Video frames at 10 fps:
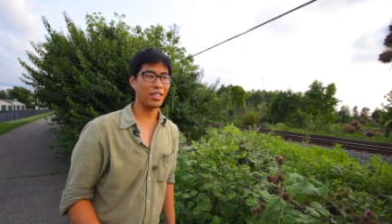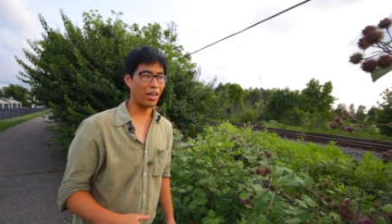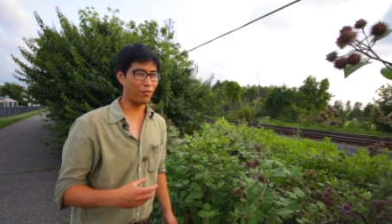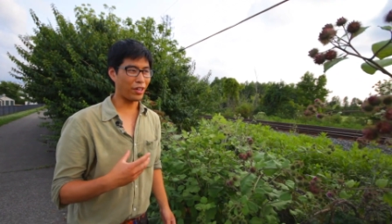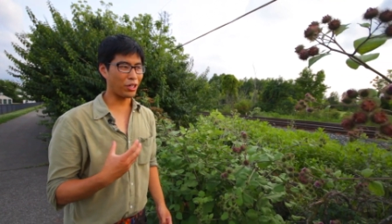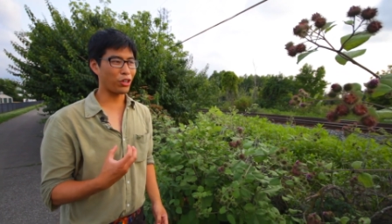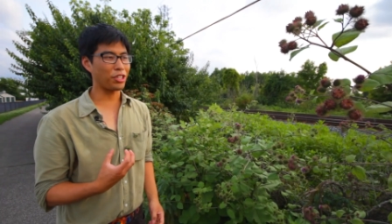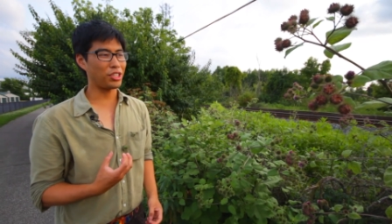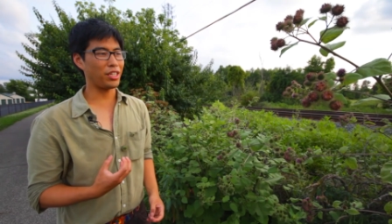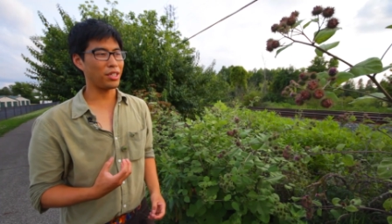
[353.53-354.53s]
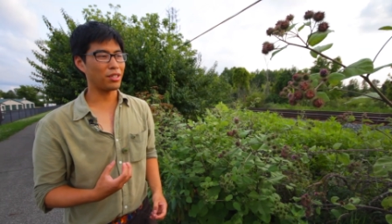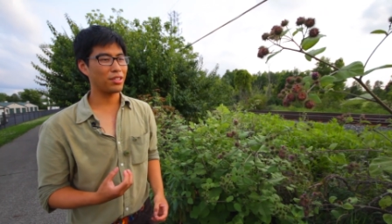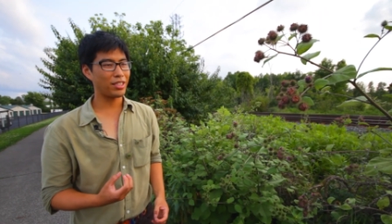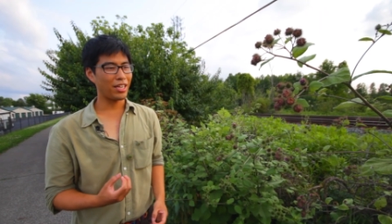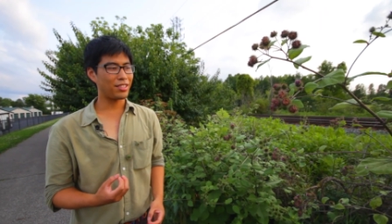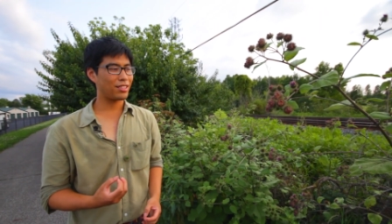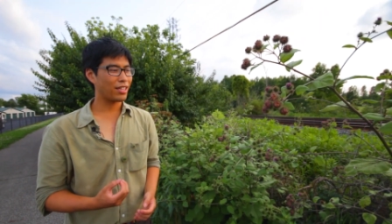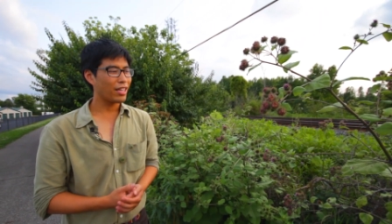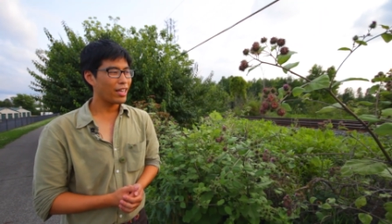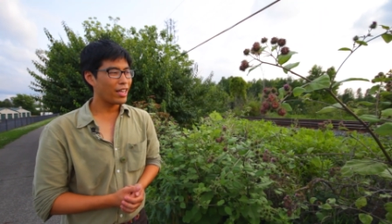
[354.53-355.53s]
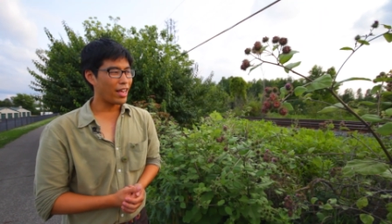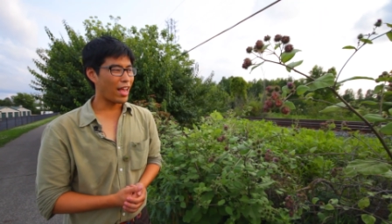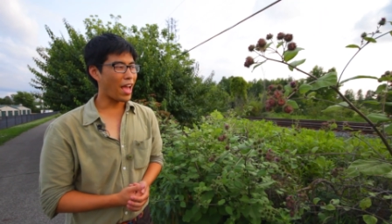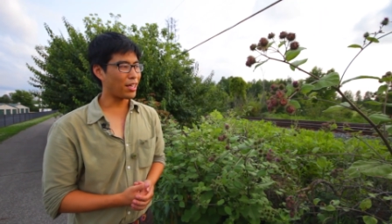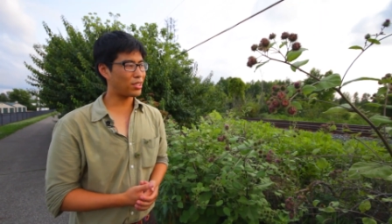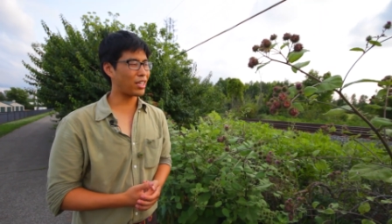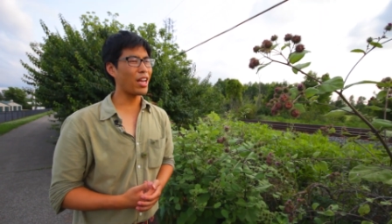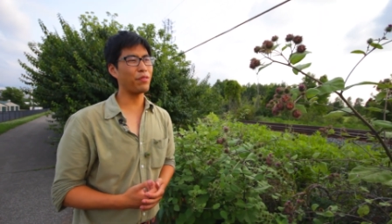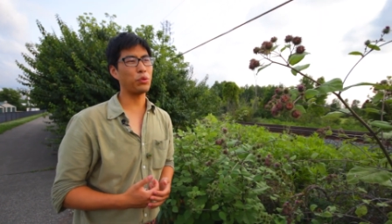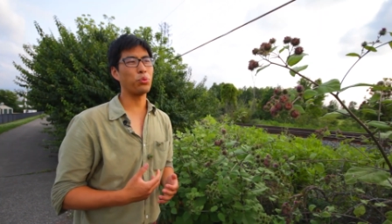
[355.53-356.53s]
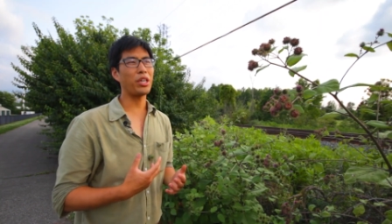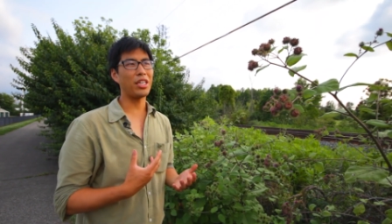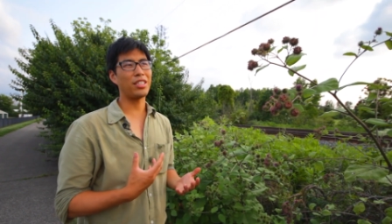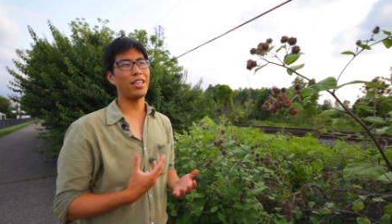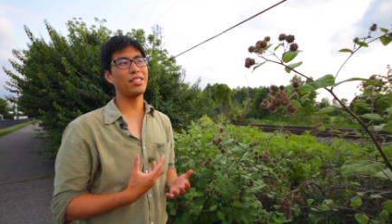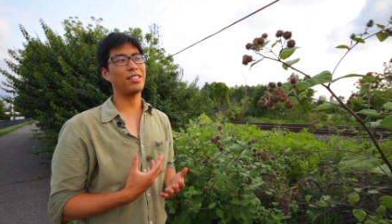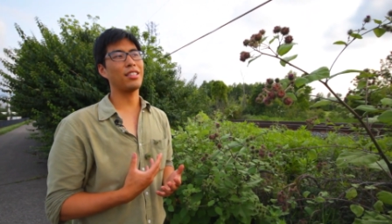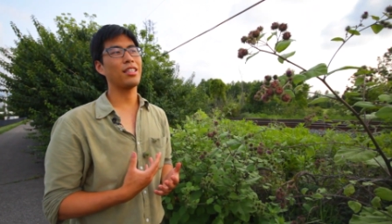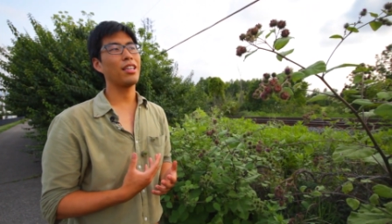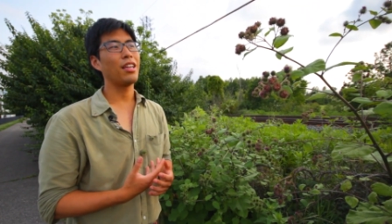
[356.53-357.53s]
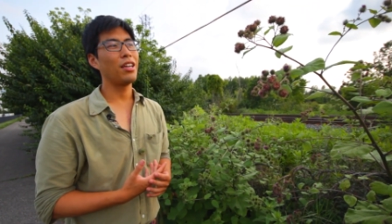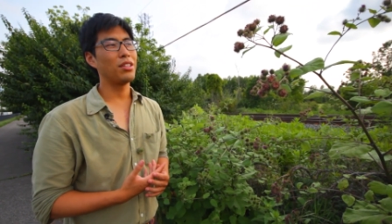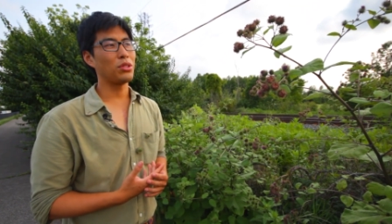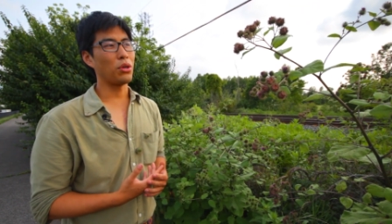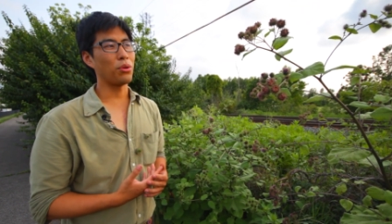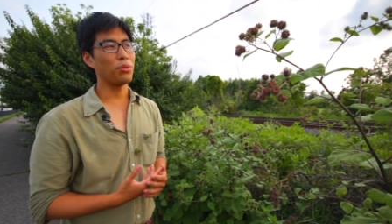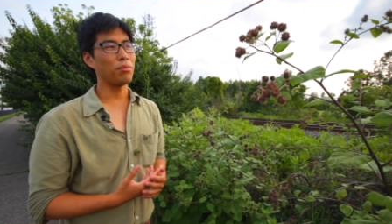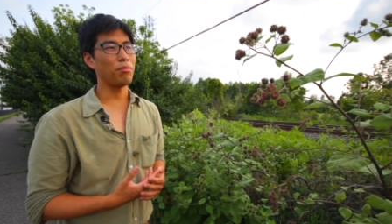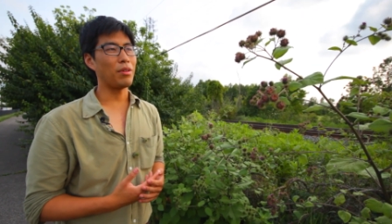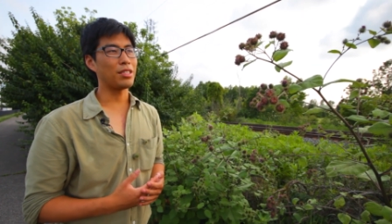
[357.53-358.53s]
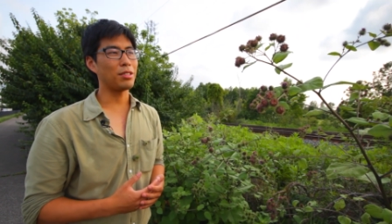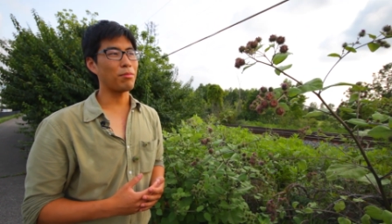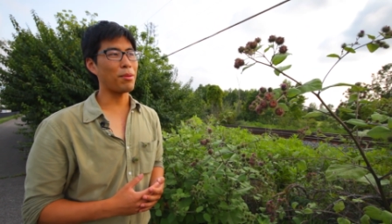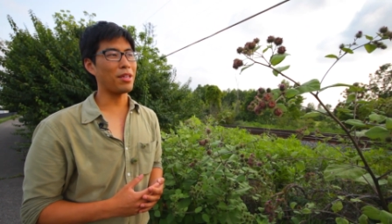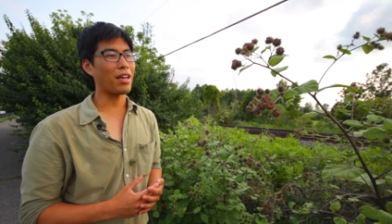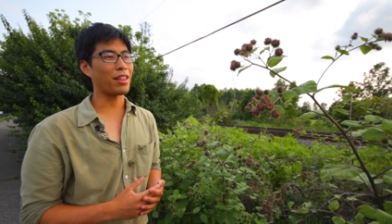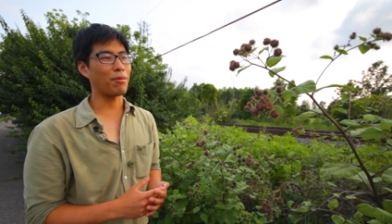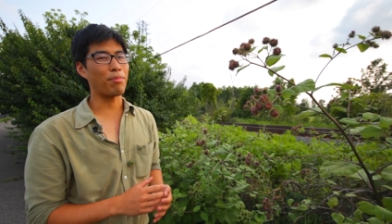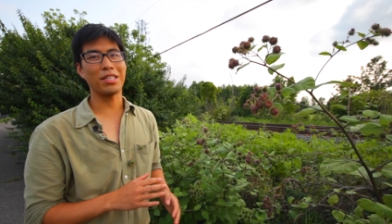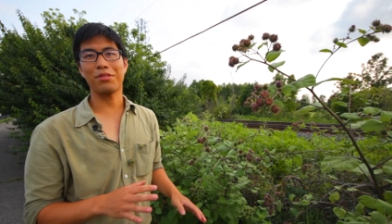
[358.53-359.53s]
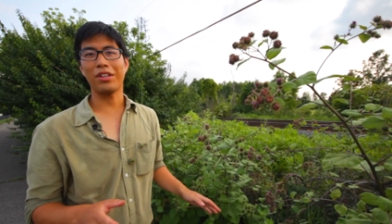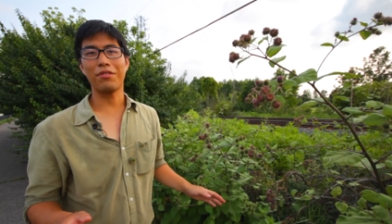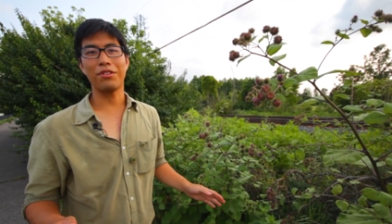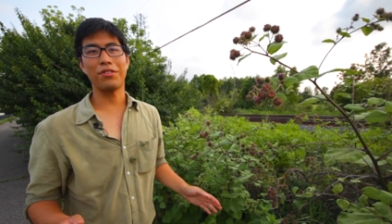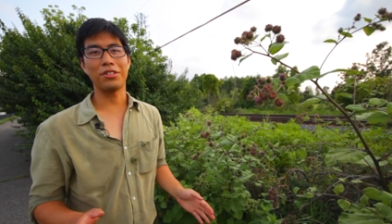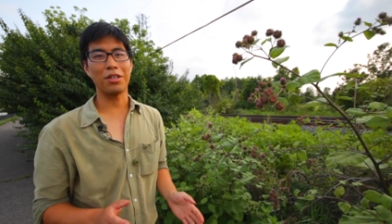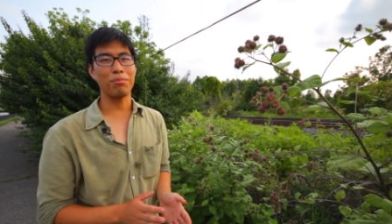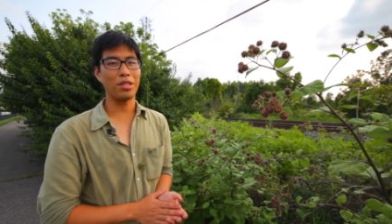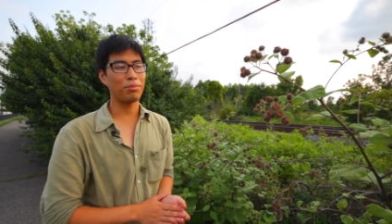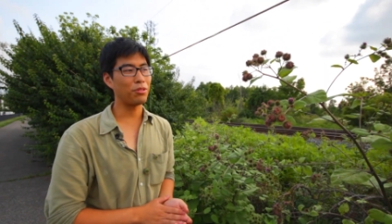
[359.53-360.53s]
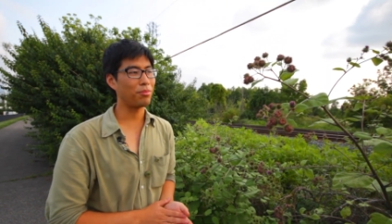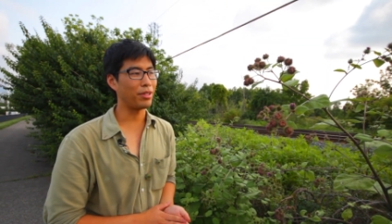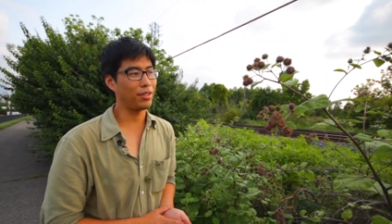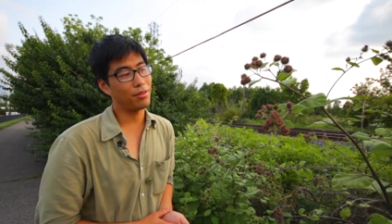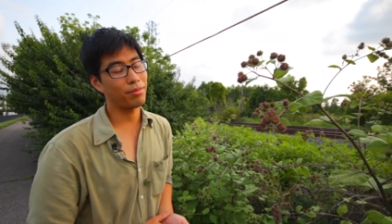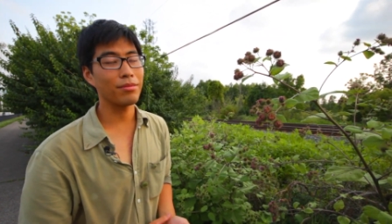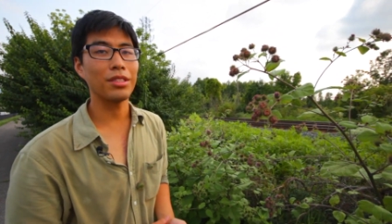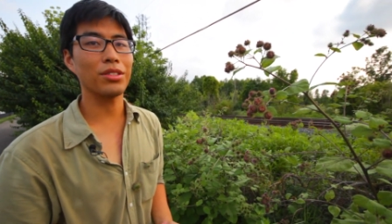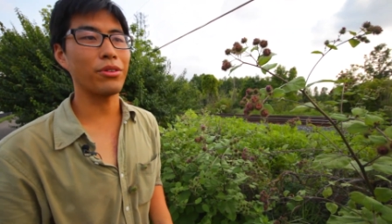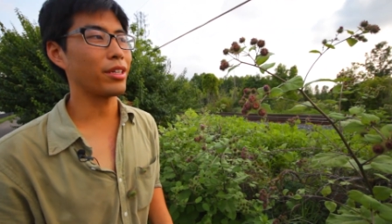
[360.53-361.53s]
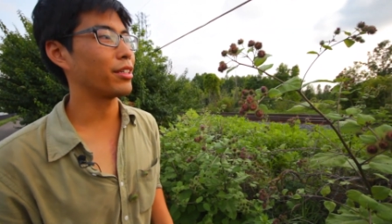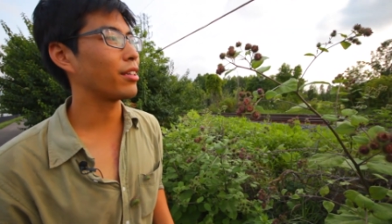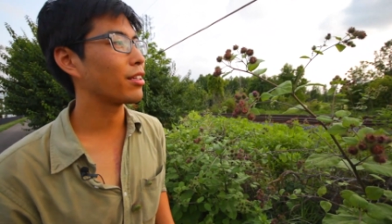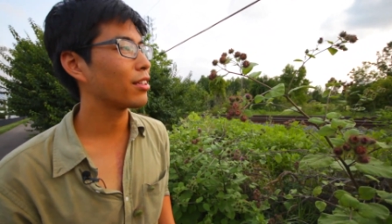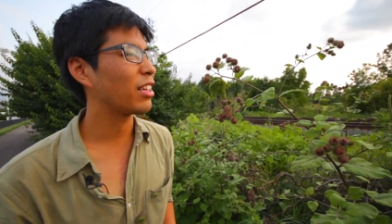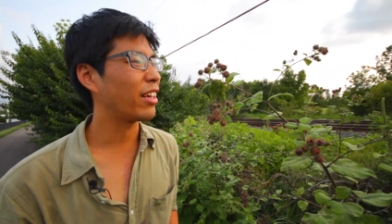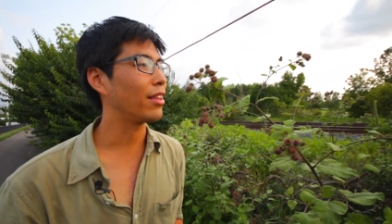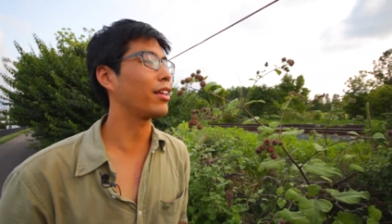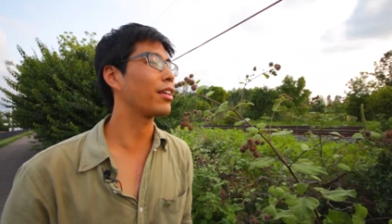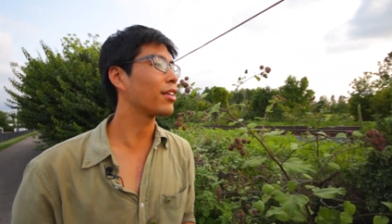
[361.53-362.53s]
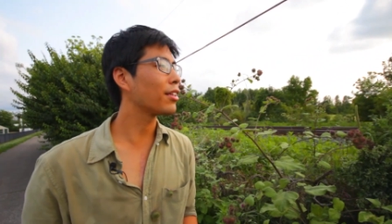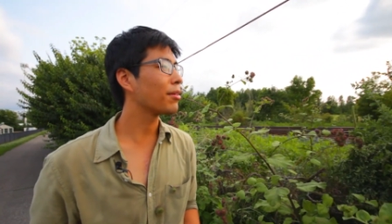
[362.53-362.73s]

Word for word: It's got a very crunchy taste, and it has kind of a woody taste, so it's maybe not the best flavor for some people, but it's quite good, I think.